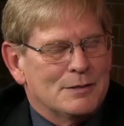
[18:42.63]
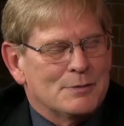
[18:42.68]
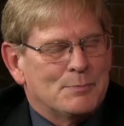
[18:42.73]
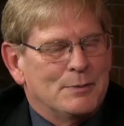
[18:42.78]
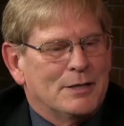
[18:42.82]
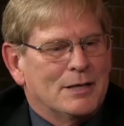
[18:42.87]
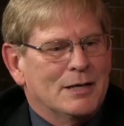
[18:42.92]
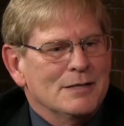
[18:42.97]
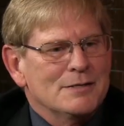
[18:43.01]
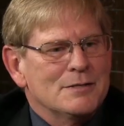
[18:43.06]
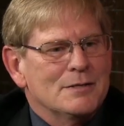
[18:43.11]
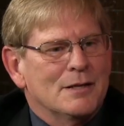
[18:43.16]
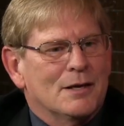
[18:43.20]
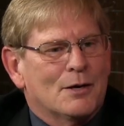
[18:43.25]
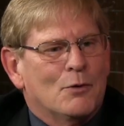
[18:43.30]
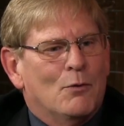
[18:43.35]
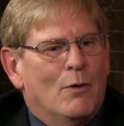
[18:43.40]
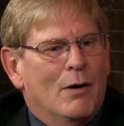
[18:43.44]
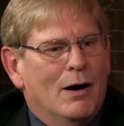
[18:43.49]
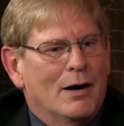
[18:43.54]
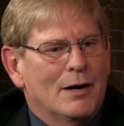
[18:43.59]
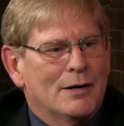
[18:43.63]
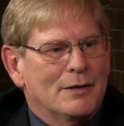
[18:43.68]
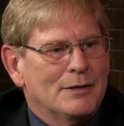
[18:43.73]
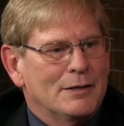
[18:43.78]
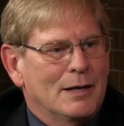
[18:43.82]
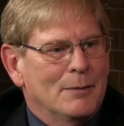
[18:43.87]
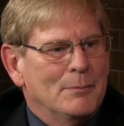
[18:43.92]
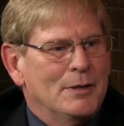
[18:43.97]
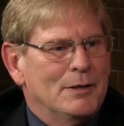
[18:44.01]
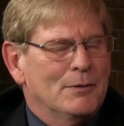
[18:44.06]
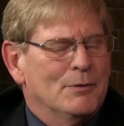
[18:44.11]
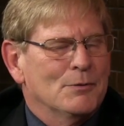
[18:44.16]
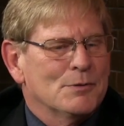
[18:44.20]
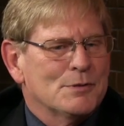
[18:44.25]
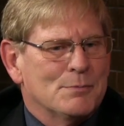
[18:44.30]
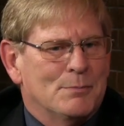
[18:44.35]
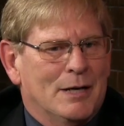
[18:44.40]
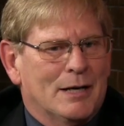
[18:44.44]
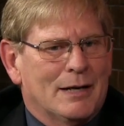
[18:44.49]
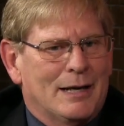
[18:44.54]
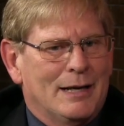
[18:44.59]
because of the quantity. I mean, there was
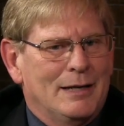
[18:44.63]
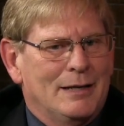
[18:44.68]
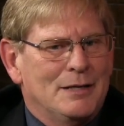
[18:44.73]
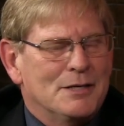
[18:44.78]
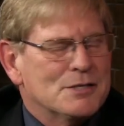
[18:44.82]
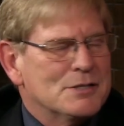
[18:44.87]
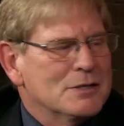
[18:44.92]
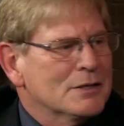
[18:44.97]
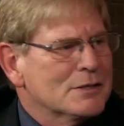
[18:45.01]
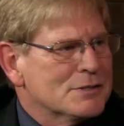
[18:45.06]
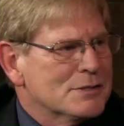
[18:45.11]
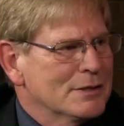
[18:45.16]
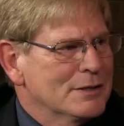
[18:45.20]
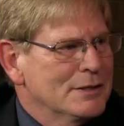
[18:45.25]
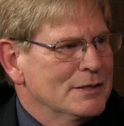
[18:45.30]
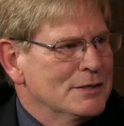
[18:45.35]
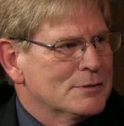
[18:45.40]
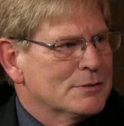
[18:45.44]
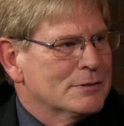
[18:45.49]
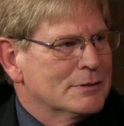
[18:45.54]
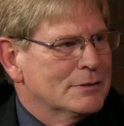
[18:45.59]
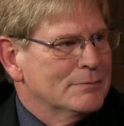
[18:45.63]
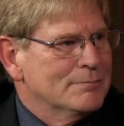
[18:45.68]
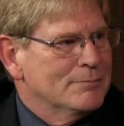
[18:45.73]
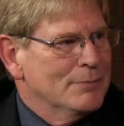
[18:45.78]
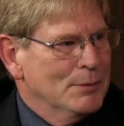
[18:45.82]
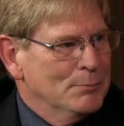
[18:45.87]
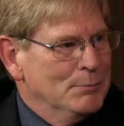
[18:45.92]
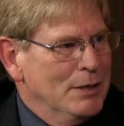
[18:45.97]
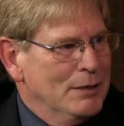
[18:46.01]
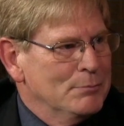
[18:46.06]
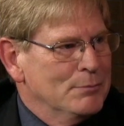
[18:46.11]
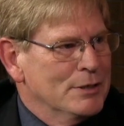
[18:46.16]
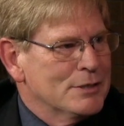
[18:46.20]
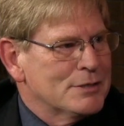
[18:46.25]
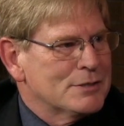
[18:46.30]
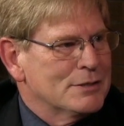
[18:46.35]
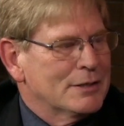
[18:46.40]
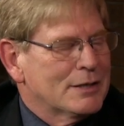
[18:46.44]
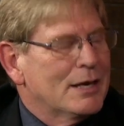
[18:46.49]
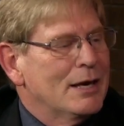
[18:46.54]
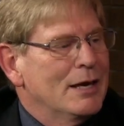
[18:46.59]
about 86 of these
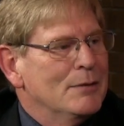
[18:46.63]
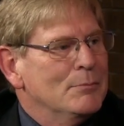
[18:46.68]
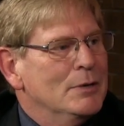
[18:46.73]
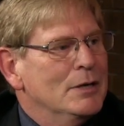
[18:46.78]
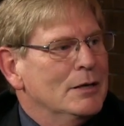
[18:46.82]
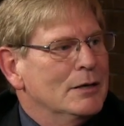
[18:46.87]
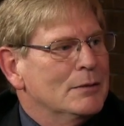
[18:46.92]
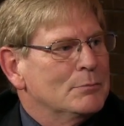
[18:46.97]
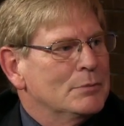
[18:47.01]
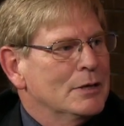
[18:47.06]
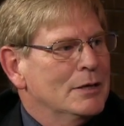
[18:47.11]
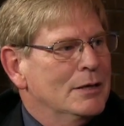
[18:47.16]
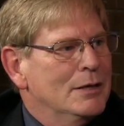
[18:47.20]
amendments that came up.